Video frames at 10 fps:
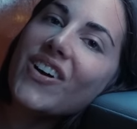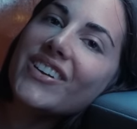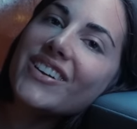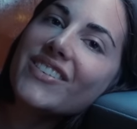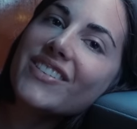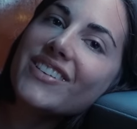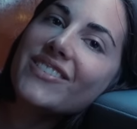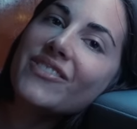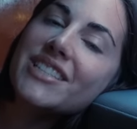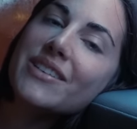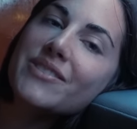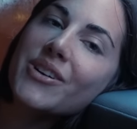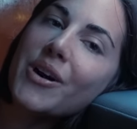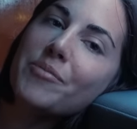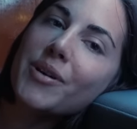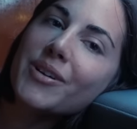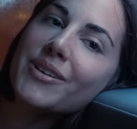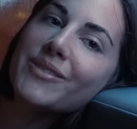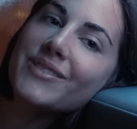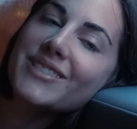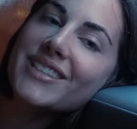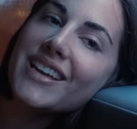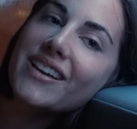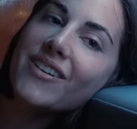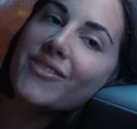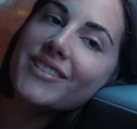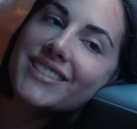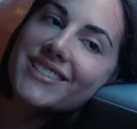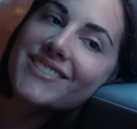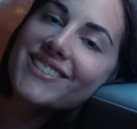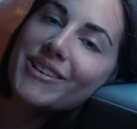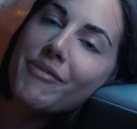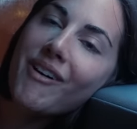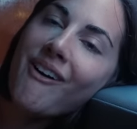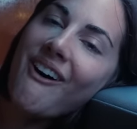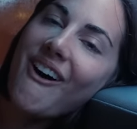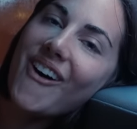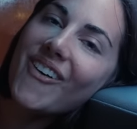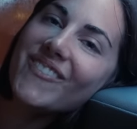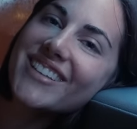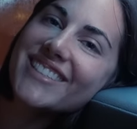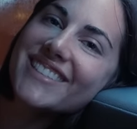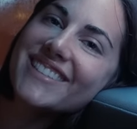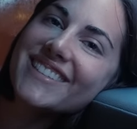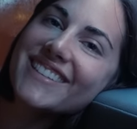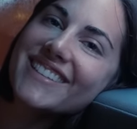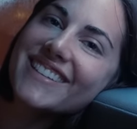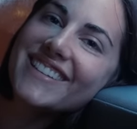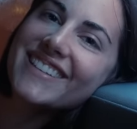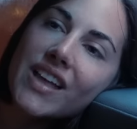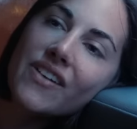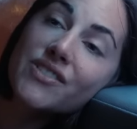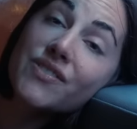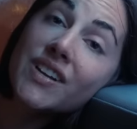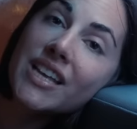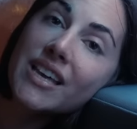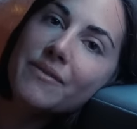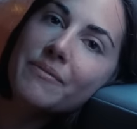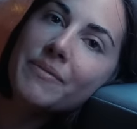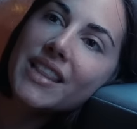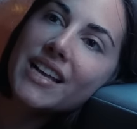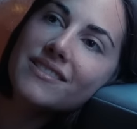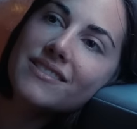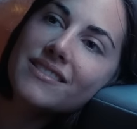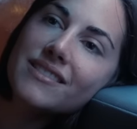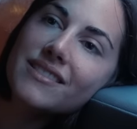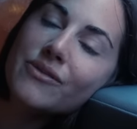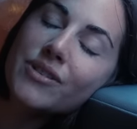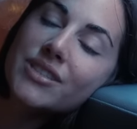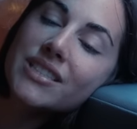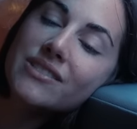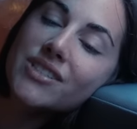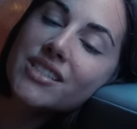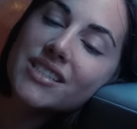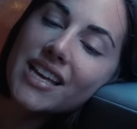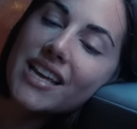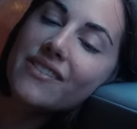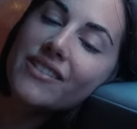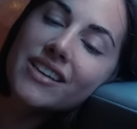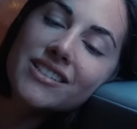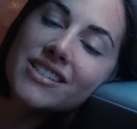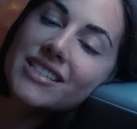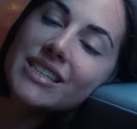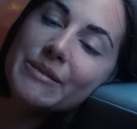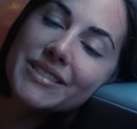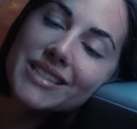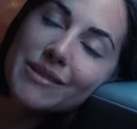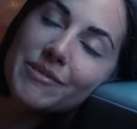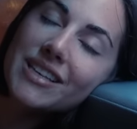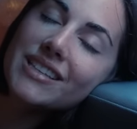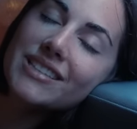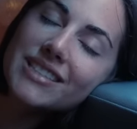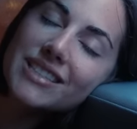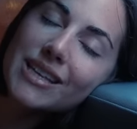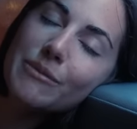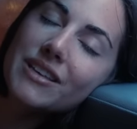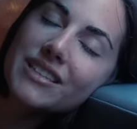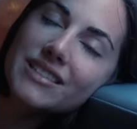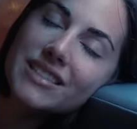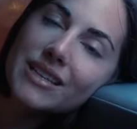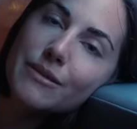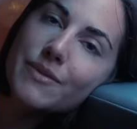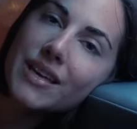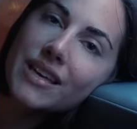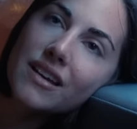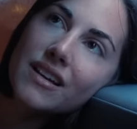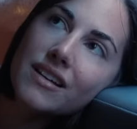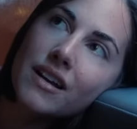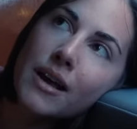Parker even we slept so hard Parker was like, Are we still in the Bahamas? That was funny. But that we're still just like we could just keep sleeping and sleeping and sleeping.